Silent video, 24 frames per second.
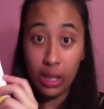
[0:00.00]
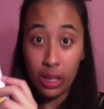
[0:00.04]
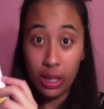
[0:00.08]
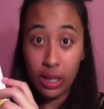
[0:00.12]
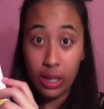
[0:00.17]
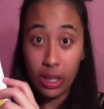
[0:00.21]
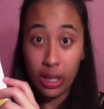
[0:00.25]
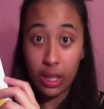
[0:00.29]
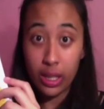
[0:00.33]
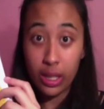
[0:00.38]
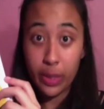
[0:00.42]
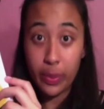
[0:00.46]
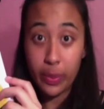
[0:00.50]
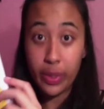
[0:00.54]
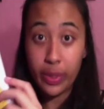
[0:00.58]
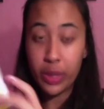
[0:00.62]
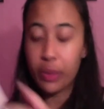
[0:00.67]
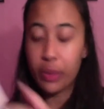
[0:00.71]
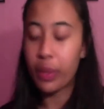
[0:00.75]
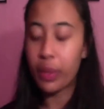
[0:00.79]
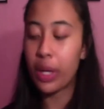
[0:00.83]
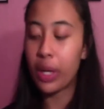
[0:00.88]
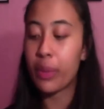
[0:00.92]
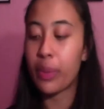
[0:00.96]
in this piece of
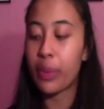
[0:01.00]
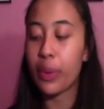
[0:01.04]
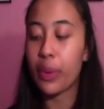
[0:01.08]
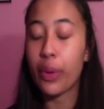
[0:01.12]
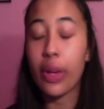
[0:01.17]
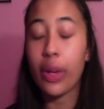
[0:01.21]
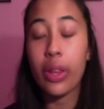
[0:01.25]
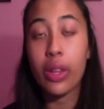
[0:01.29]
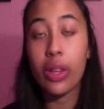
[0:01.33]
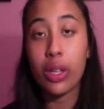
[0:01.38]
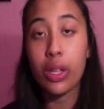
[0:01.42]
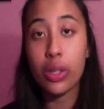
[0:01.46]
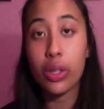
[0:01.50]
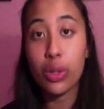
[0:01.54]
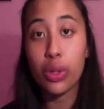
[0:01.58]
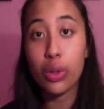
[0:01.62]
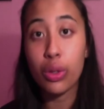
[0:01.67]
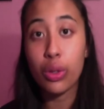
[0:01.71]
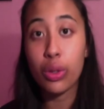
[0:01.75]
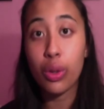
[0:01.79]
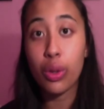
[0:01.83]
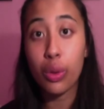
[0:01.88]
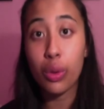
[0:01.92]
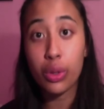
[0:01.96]
paper, and then you can
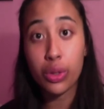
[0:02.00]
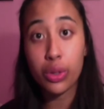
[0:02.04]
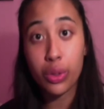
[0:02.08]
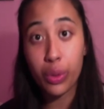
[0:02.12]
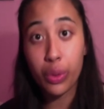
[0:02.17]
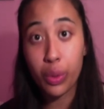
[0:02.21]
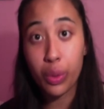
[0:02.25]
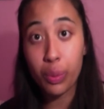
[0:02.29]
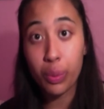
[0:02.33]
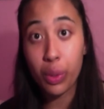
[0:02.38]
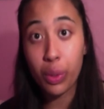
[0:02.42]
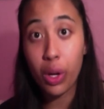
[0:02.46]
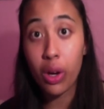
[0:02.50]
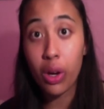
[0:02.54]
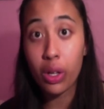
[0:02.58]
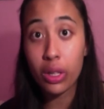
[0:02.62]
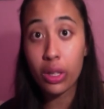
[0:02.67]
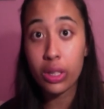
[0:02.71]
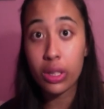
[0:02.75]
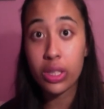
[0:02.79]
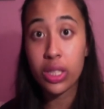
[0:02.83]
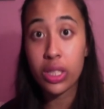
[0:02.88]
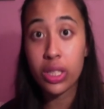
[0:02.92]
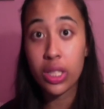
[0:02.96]
go into their blog
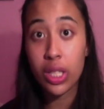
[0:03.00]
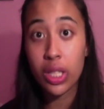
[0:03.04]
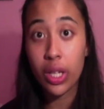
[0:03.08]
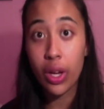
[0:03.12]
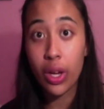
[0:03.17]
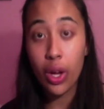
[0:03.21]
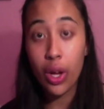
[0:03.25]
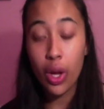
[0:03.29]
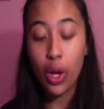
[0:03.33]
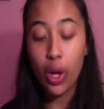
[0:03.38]
and see